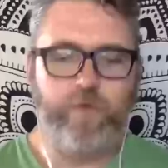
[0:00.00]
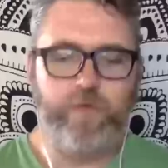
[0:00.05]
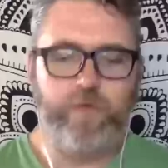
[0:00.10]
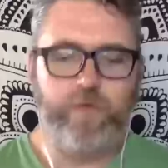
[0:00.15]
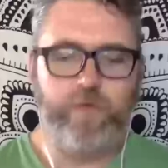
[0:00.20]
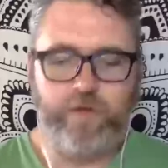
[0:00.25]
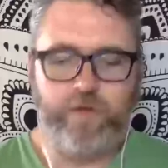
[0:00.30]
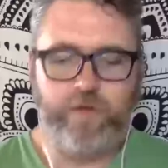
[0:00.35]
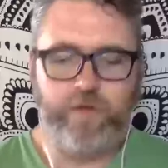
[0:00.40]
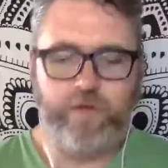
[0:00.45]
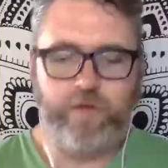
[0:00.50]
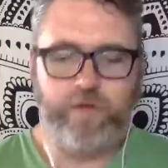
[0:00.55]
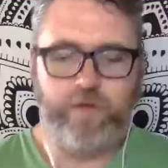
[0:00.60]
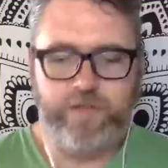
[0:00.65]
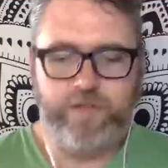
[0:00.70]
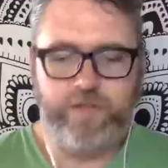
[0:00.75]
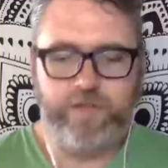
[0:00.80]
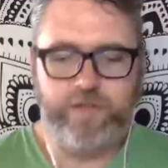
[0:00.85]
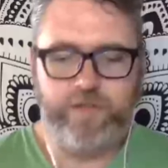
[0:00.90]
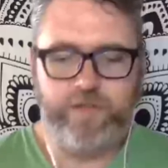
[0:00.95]
Can we turn our
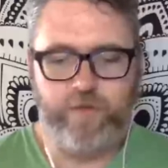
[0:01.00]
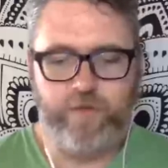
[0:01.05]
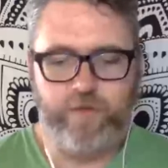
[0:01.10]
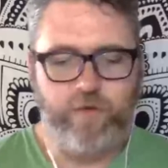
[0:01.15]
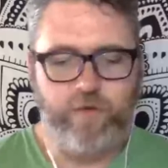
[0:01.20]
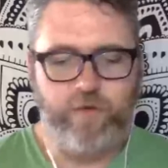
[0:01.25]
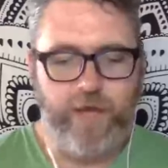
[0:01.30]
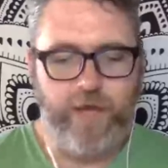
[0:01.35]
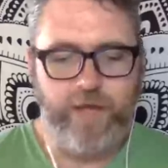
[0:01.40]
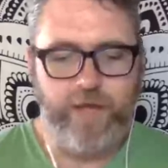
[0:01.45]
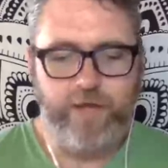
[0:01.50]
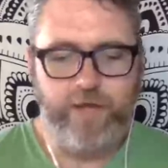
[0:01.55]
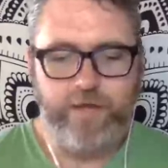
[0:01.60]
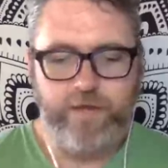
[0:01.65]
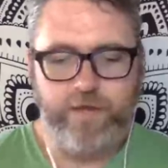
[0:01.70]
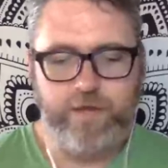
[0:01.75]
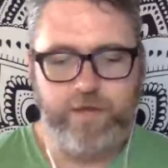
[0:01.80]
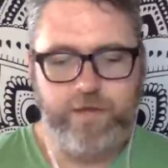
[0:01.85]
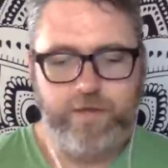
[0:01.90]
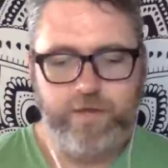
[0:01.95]
attention to regret?
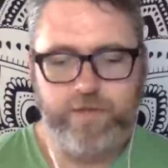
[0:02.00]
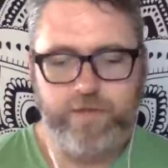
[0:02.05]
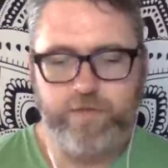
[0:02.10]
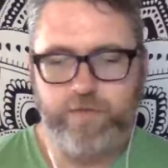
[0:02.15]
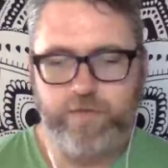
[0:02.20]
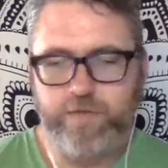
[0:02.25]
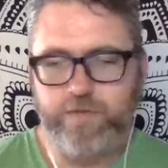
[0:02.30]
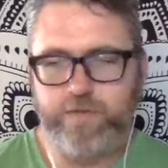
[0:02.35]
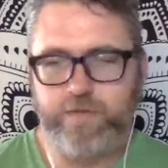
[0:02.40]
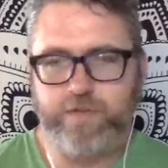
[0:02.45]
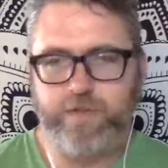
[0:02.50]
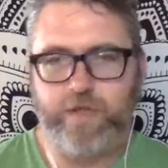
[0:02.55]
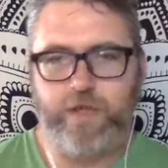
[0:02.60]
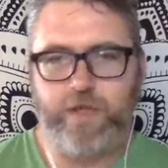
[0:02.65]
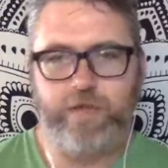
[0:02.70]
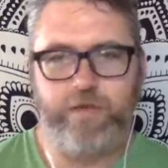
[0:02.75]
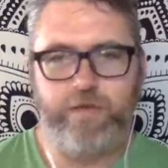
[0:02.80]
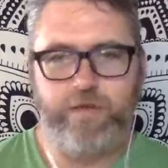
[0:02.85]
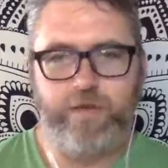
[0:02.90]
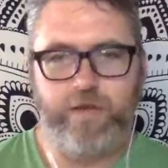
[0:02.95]
This is, yes.
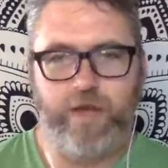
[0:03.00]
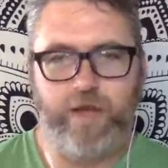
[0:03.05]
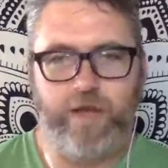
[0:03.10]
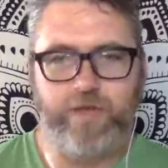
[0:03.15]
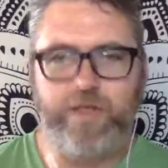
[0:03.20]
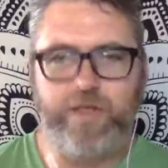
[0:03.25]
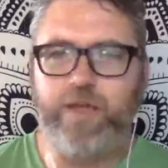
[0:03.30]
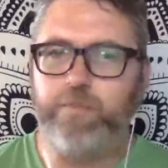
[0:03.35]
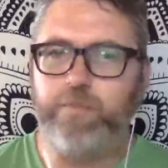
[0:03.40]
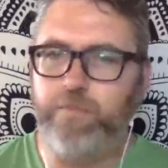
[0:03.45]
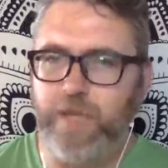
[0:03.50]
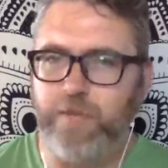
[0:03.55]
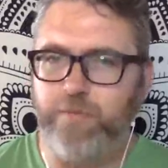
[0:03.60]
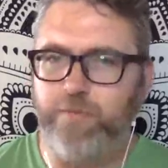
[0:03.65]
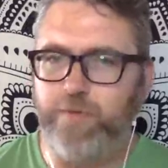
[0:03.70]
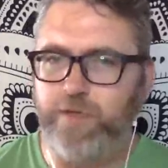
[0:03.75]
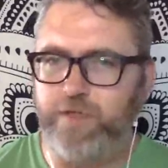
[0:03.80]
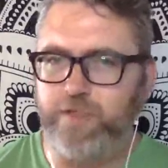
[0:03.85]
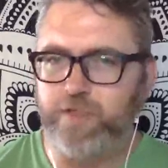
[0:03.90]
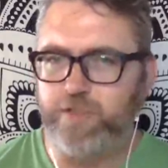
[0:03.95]
I, I think it
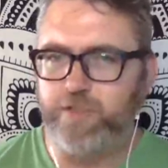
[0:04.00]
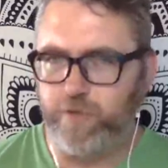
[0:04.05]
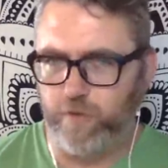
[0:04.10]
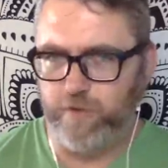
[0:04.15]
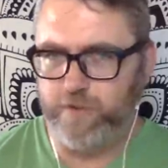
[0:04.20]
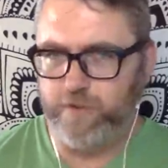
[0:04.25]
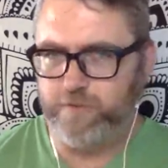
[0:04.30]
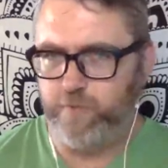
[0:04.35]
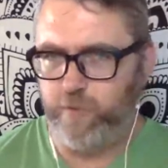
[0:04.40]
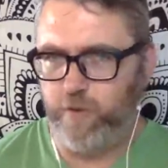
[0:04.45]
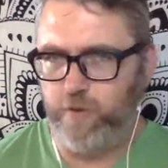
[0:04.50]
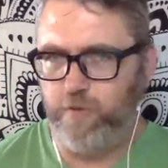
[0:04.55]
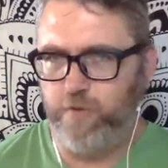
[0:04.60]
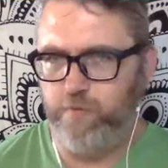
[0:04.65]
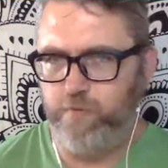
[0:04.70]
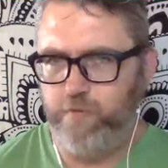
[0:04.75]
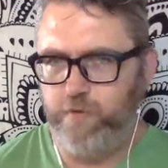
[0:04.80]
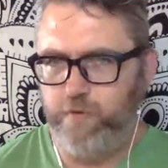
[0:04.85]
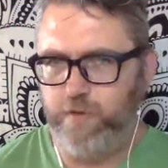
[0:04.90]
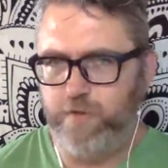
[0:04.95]
may be the shortest
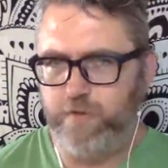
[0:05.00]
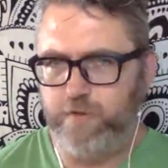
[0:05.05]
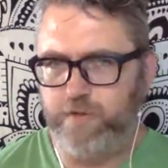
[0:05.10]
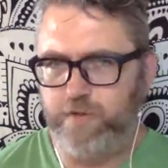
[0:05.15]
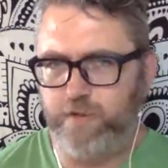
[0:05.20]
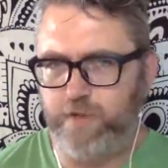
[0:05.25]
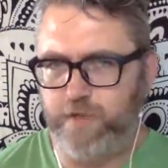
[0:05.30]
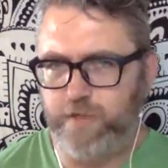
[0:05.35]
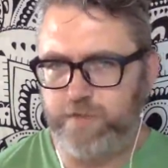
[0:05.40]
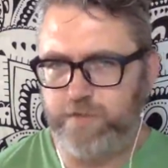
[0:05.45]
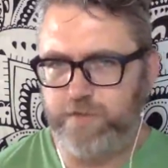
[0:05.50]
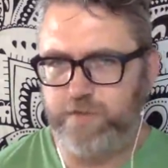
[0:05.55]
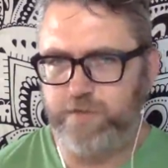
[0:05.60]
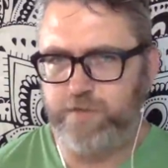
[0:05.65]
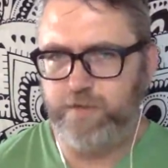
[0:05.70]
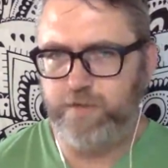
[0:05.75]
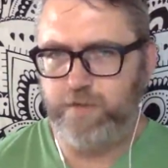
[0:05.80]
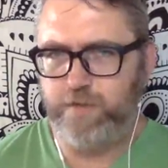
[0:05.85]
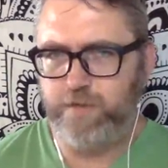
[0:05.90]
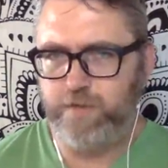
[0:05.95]
poem in the
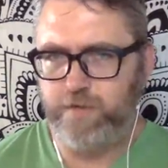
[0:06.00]
collection.